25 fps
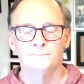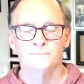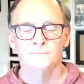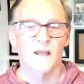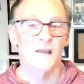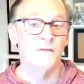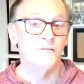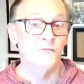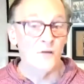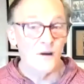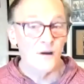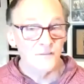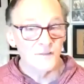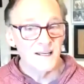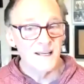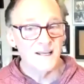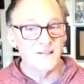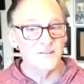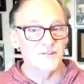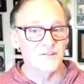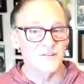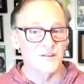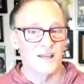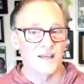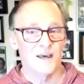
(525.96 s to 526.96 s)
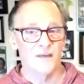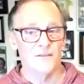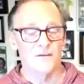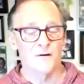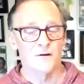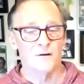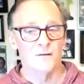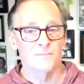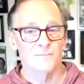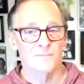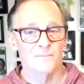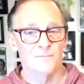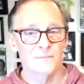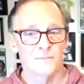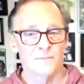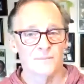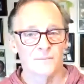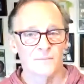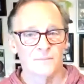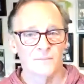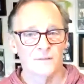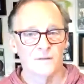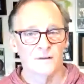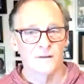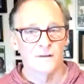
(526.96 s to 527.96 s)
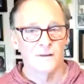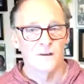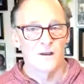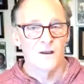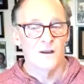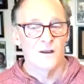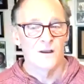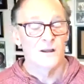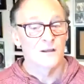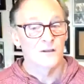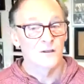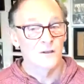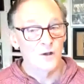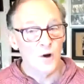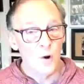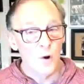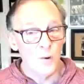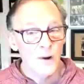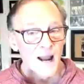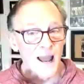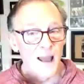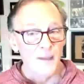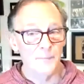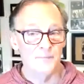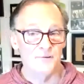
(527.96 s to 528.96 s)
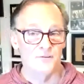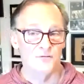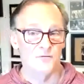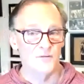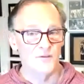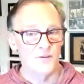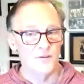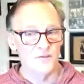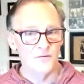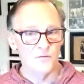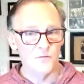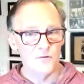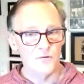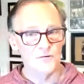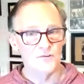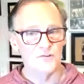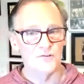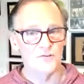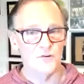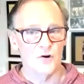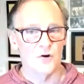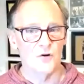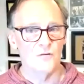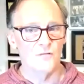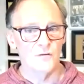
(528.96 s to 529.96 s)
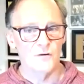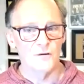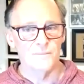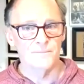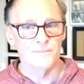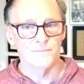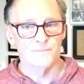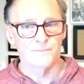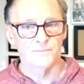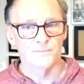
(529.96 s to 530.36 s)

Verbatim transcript: If you have kids together, you know what happens when the divorce is over?